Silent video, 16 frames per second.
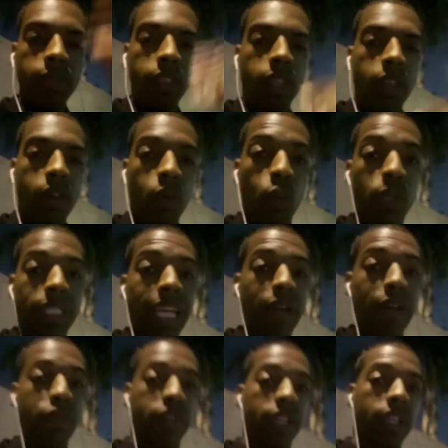West
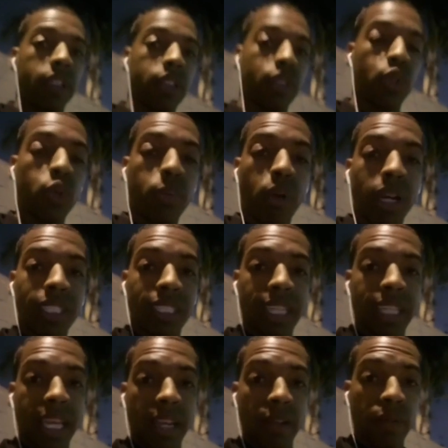African. 2 parts
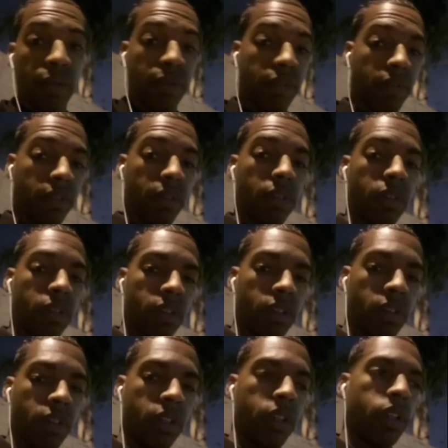native.
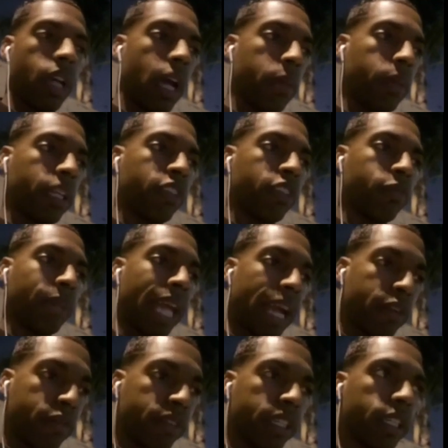I believe
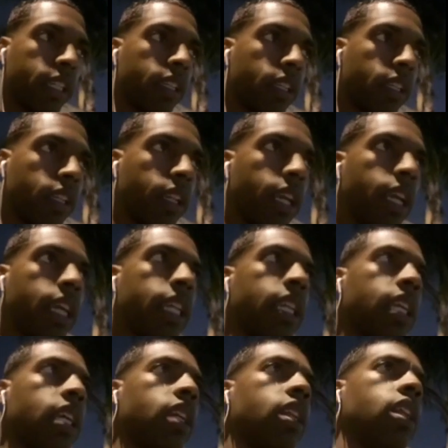Blackfoot,
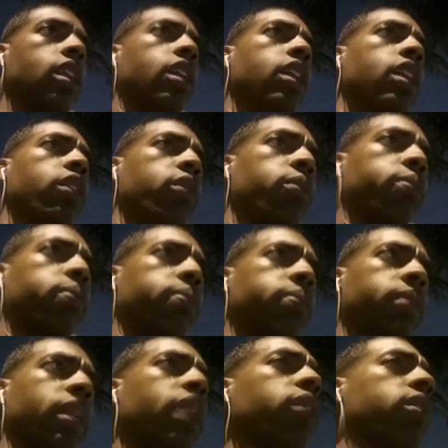Indian, and
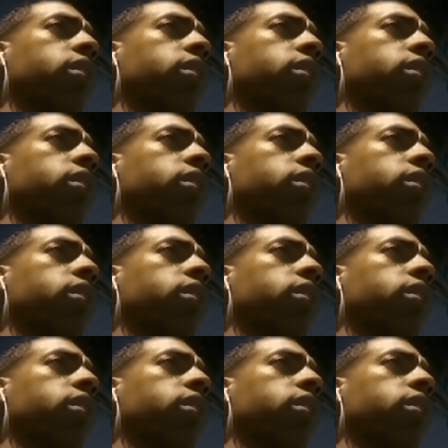another